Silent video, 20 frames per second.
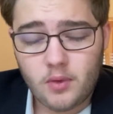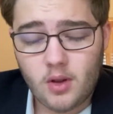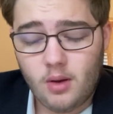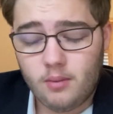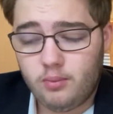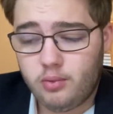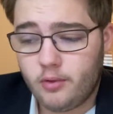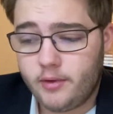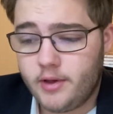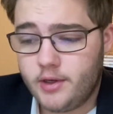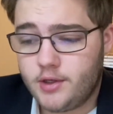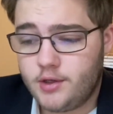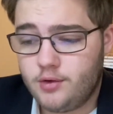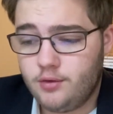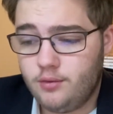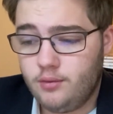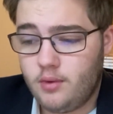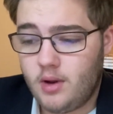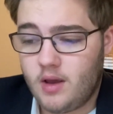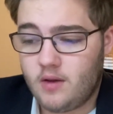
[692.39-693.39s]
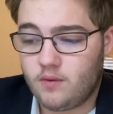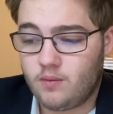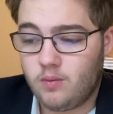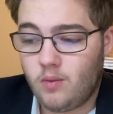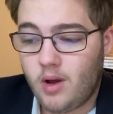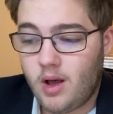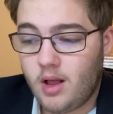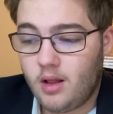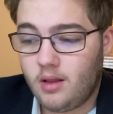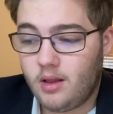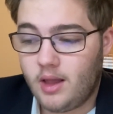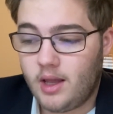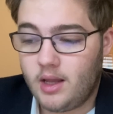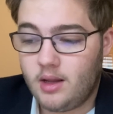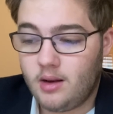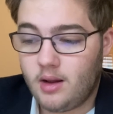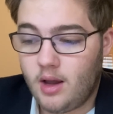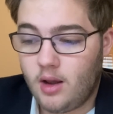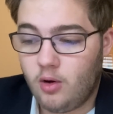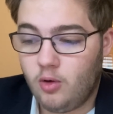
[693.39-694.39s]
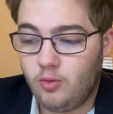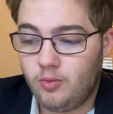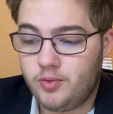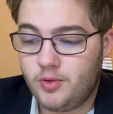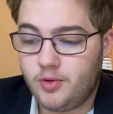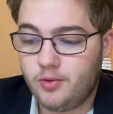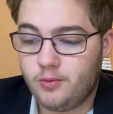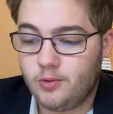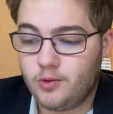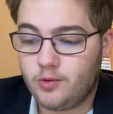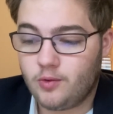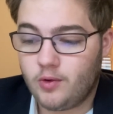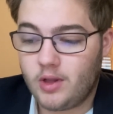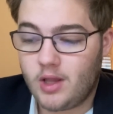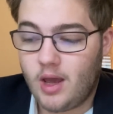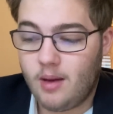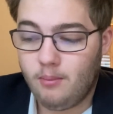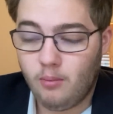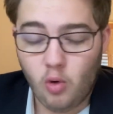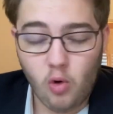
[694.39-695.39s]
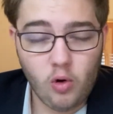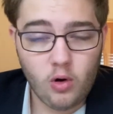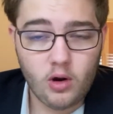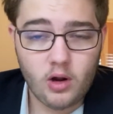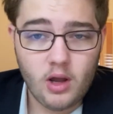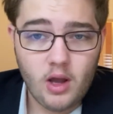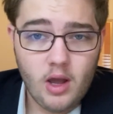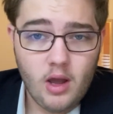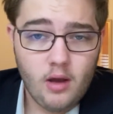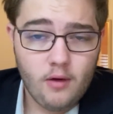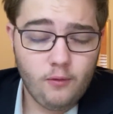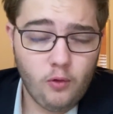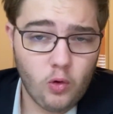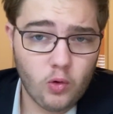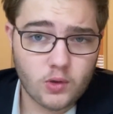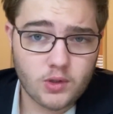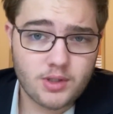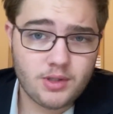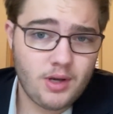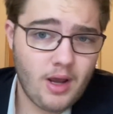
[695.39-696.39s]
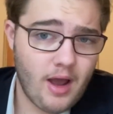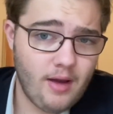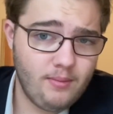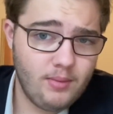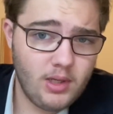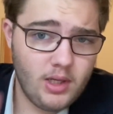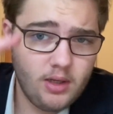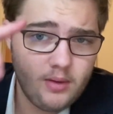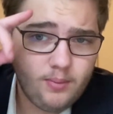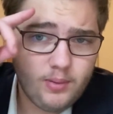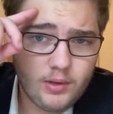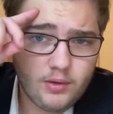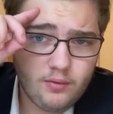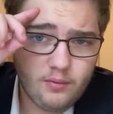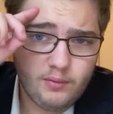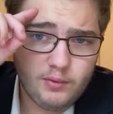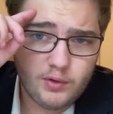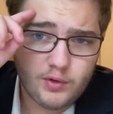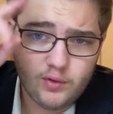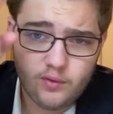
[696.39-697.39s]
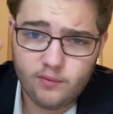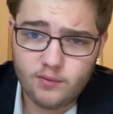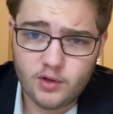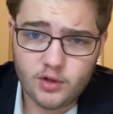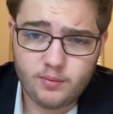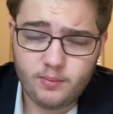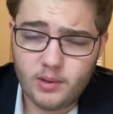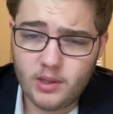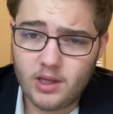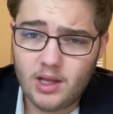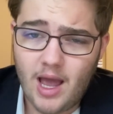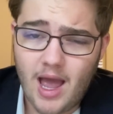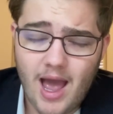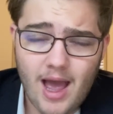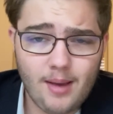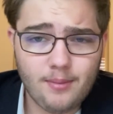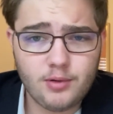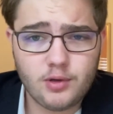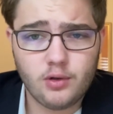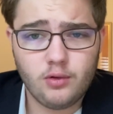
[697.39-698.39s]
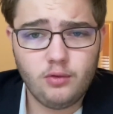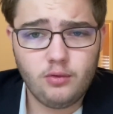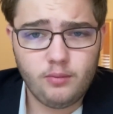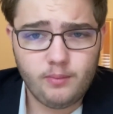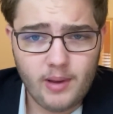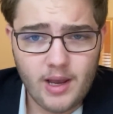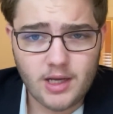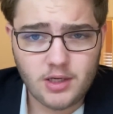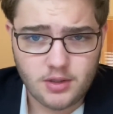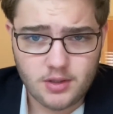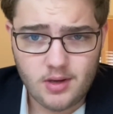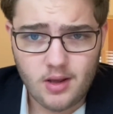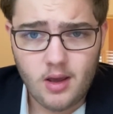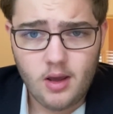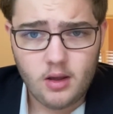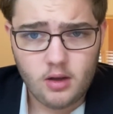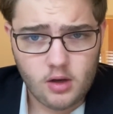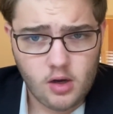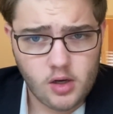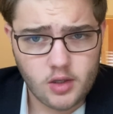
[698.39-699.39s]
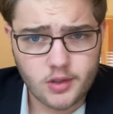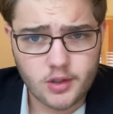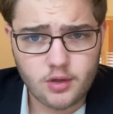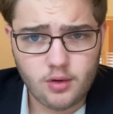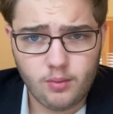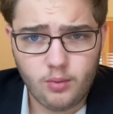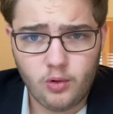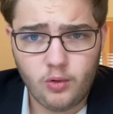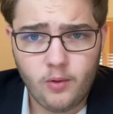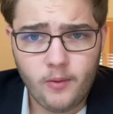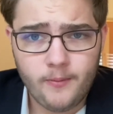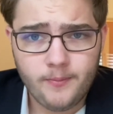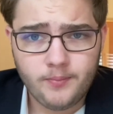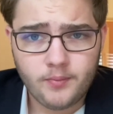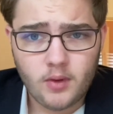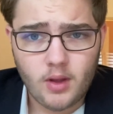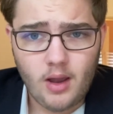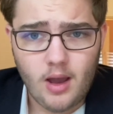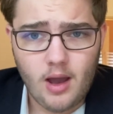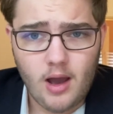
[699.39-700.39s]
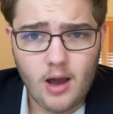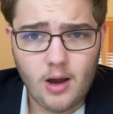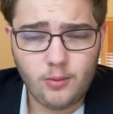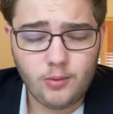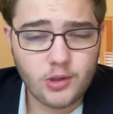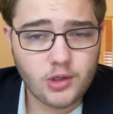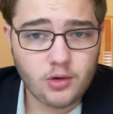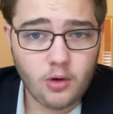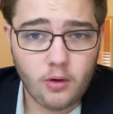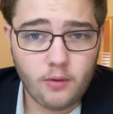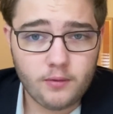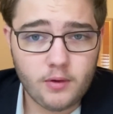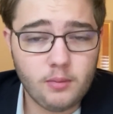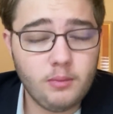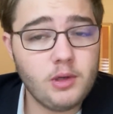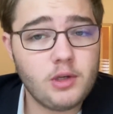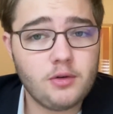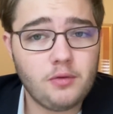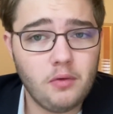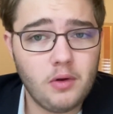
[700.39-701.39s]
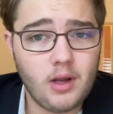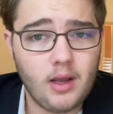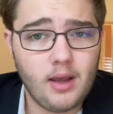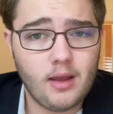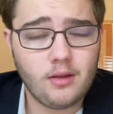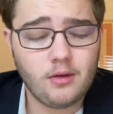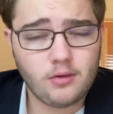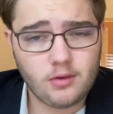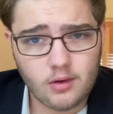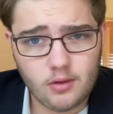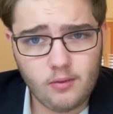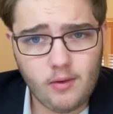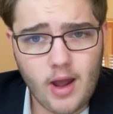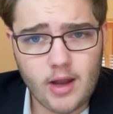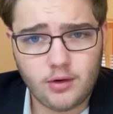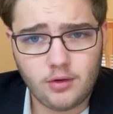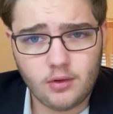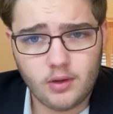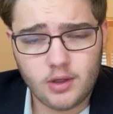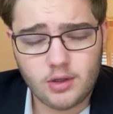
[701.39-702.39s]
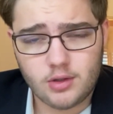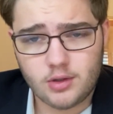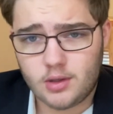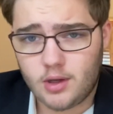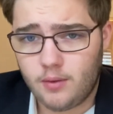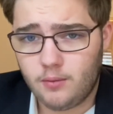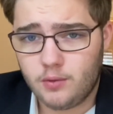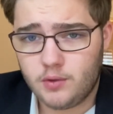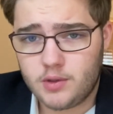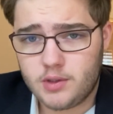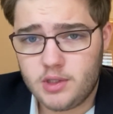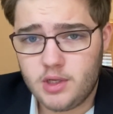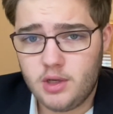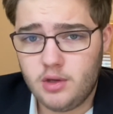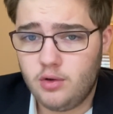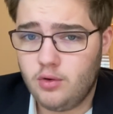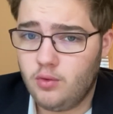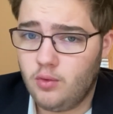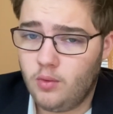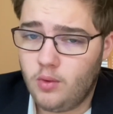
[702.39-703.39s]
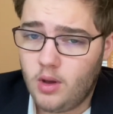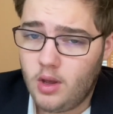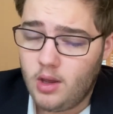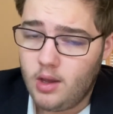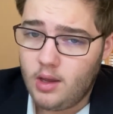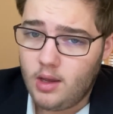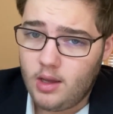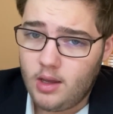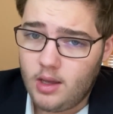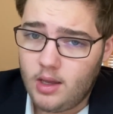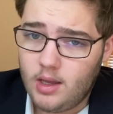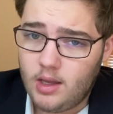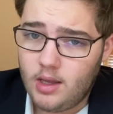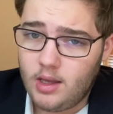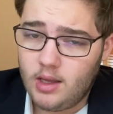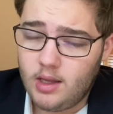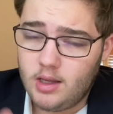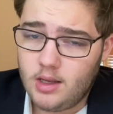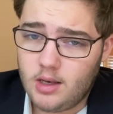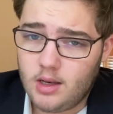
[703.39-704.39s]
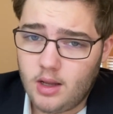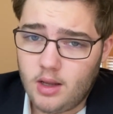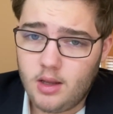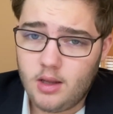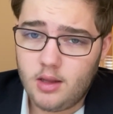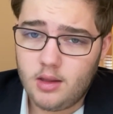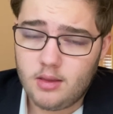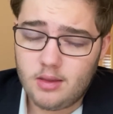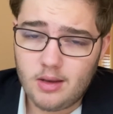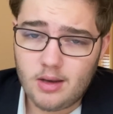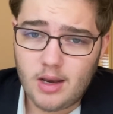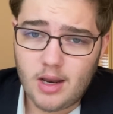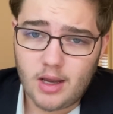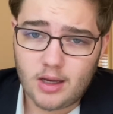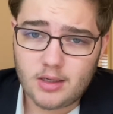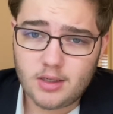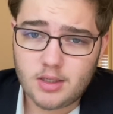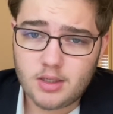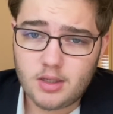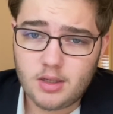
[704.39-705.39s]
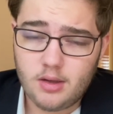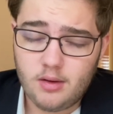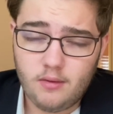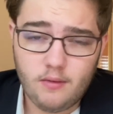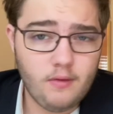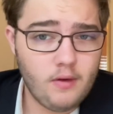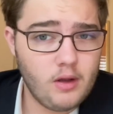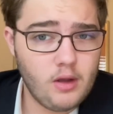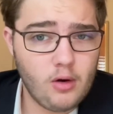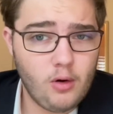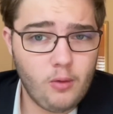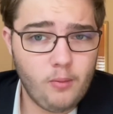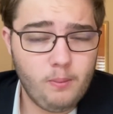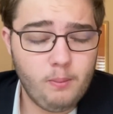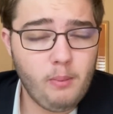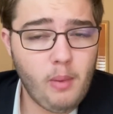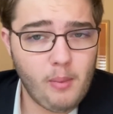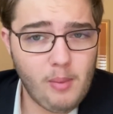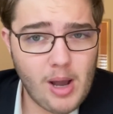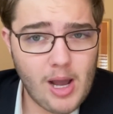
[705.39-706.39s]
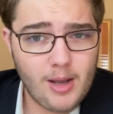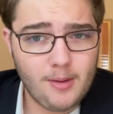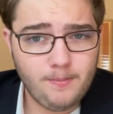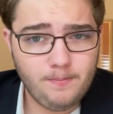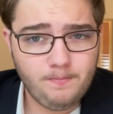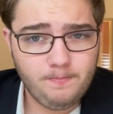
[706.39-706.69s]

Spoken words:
pretty soon as well, and I hope to enjoy that more. Folks, I've been EDP Reviews. You've just been the absolute best constable. We solved the mystery together. Congratulations. I will see you in the next video. Bye-bye.